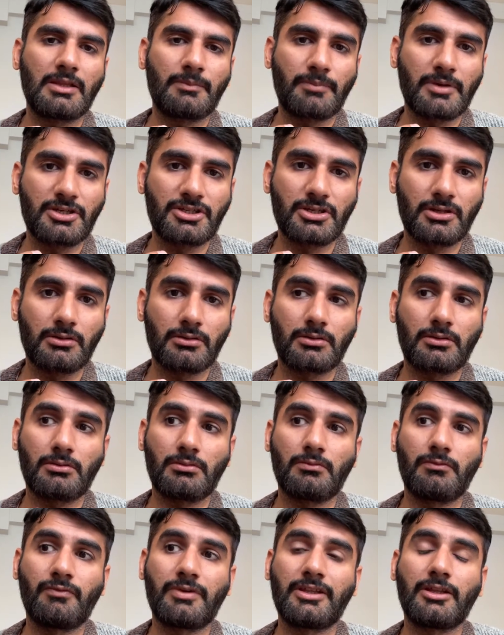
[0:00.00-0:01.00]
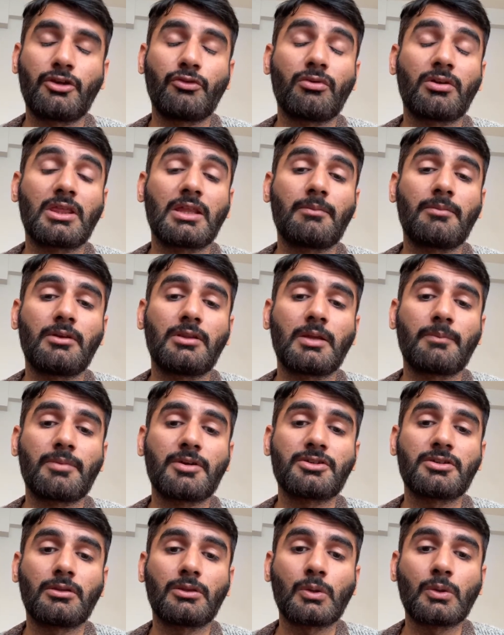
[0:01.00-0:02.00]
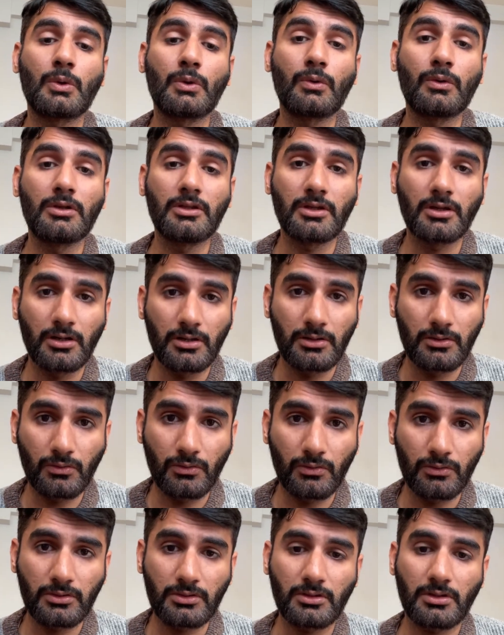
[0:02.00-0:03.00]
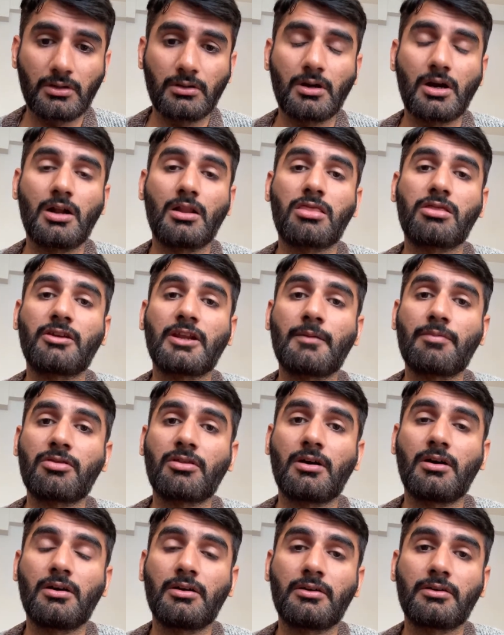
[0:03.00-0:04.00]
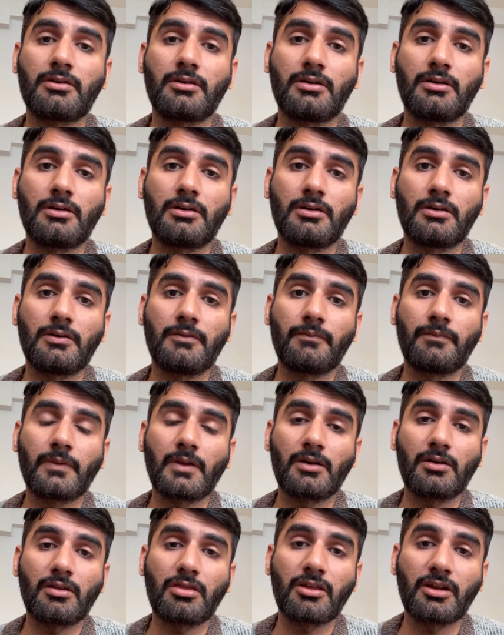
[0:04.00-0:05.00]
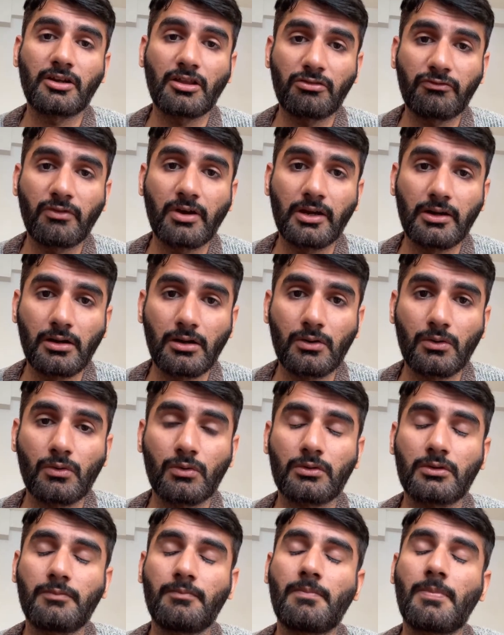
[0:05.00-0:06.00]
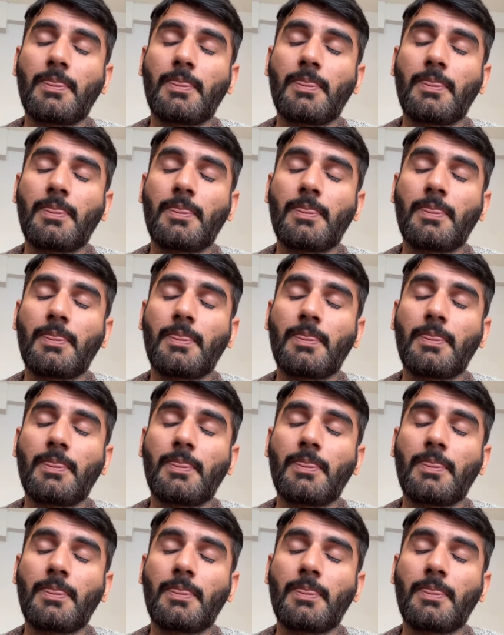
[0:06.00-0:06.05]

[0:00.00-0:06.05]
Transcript: the patient, whether you examine the patient thoroughly or not, all steps are satisfied or not.